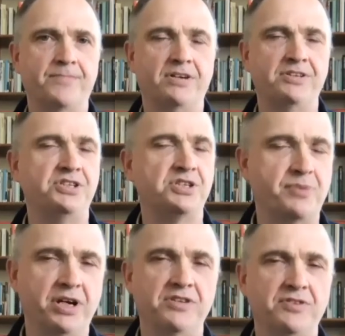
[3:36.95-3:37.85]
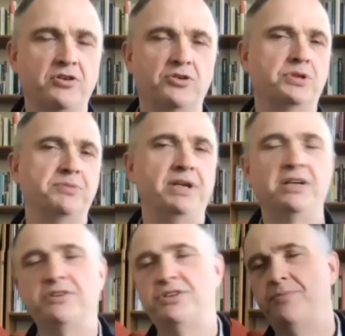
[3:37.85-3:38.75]
Jesus prays for God's will to be
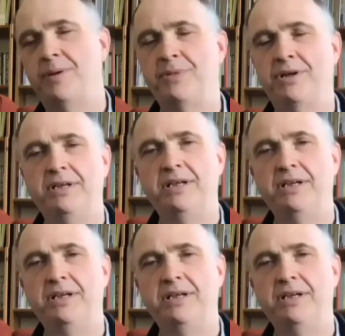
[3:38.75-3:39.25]
done. Do you remember?